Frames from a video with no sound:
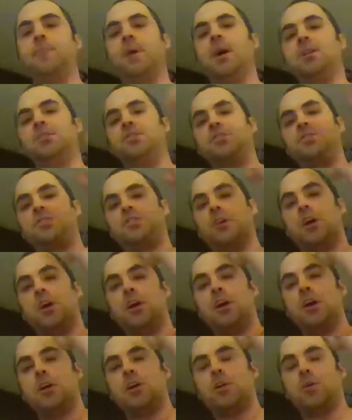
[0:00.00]
matches,
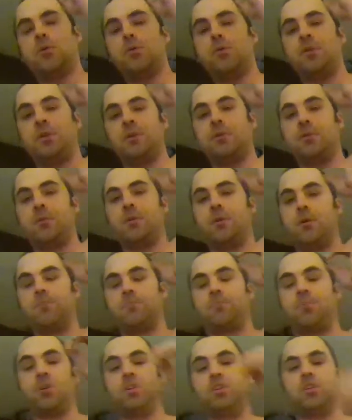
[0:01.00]
including the
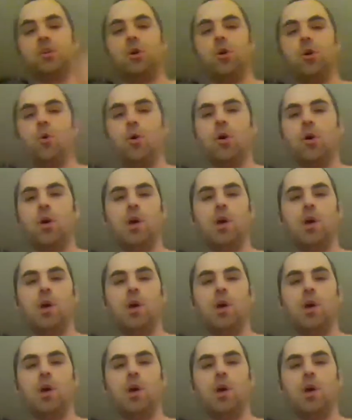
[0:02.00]
pre-show.